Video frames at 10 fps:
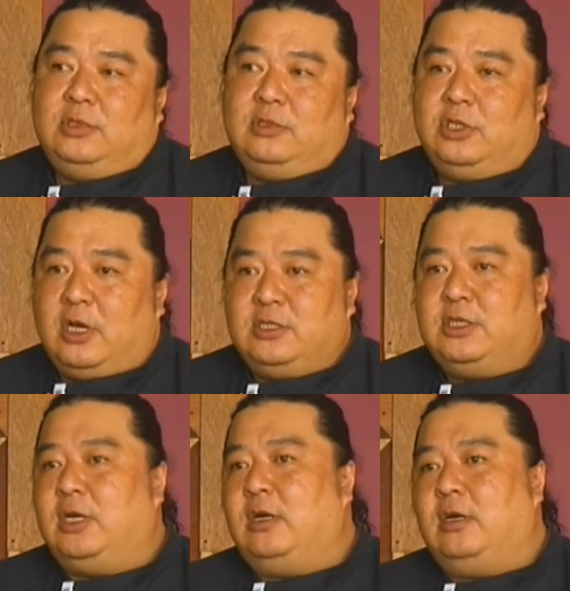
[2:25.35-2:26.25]

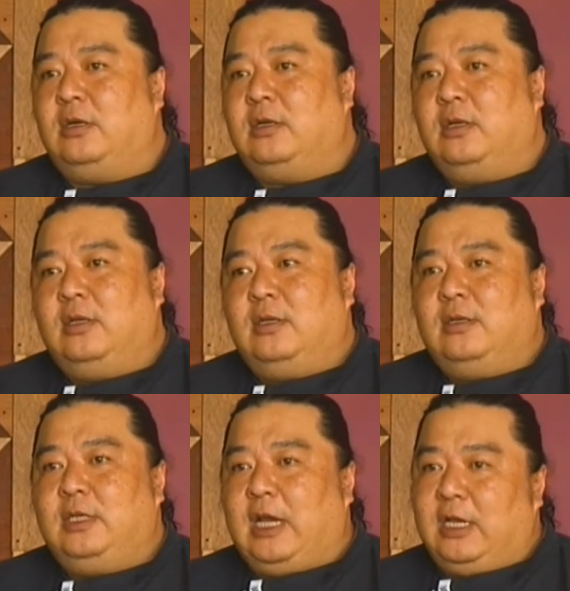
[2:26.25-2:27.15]
Chaucer,
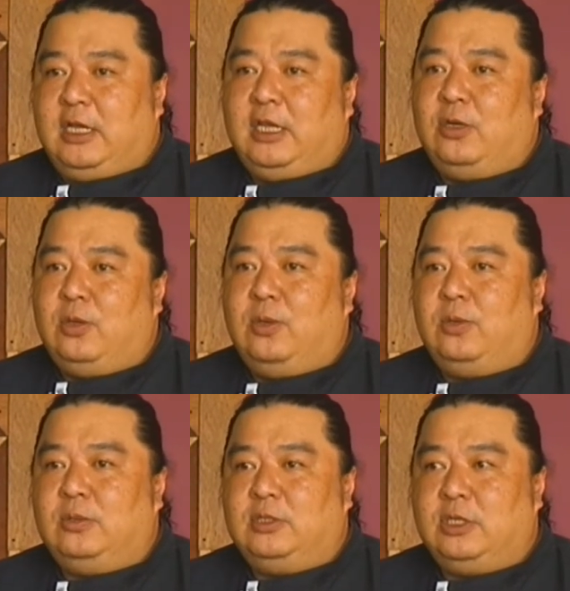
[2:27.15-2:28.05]

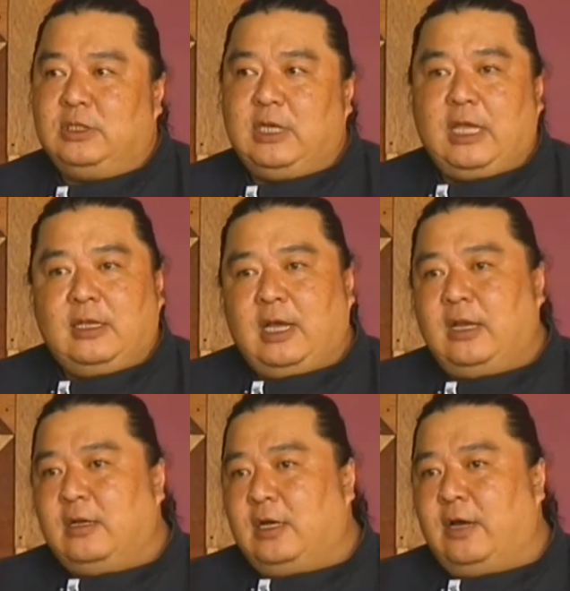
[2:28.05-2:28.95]
yakiniku. So it kind
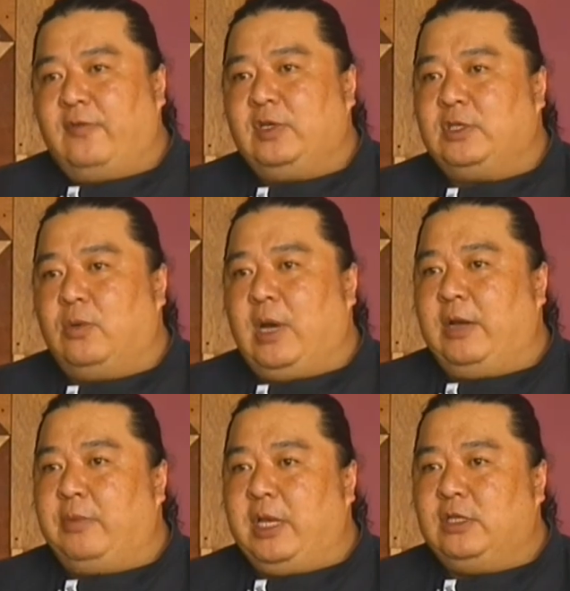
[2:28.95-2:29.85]
of covers a wide
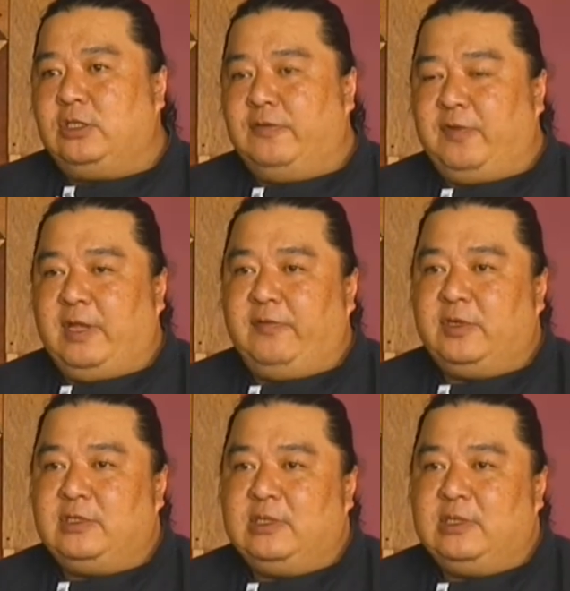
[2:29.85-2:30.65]
range of flavors.